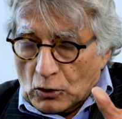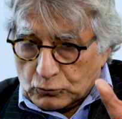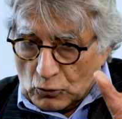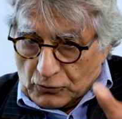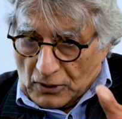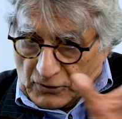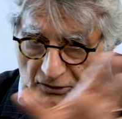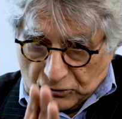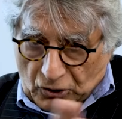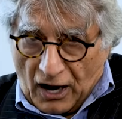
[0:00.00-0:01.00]
So th-
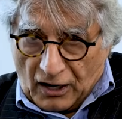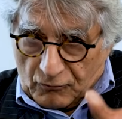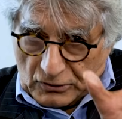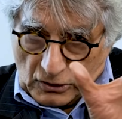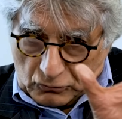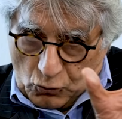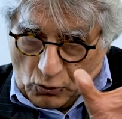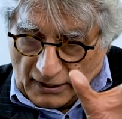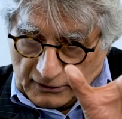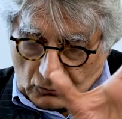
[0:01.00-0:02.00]
this trial would just
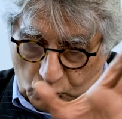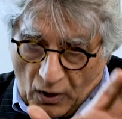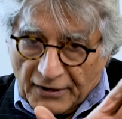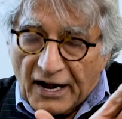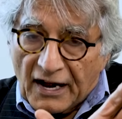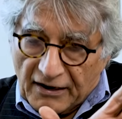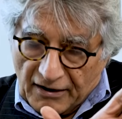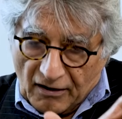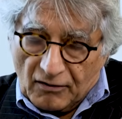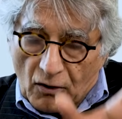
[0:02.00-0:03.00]
look at this one
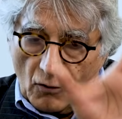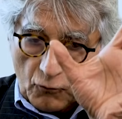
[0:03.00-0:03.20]
area